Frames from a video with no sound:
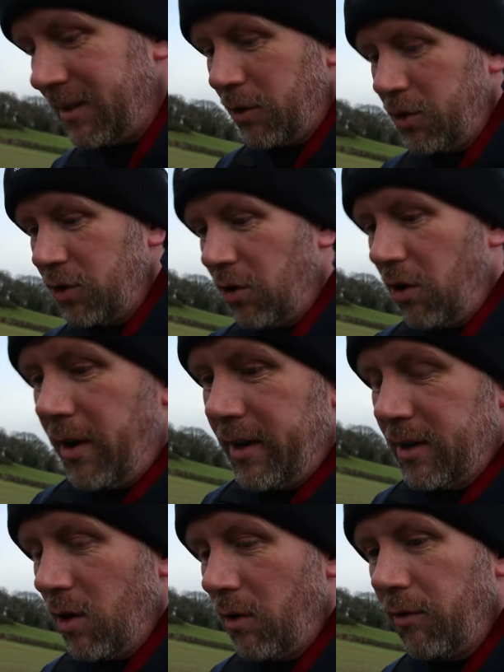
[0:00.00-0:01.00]
as I try
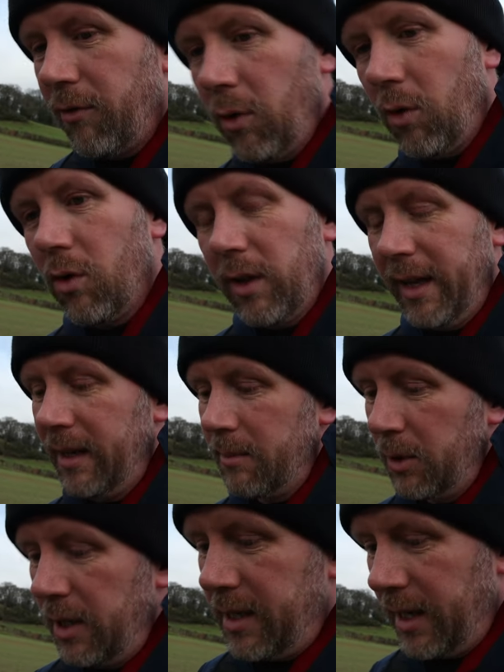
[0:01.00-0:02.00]
and not fall in a muddy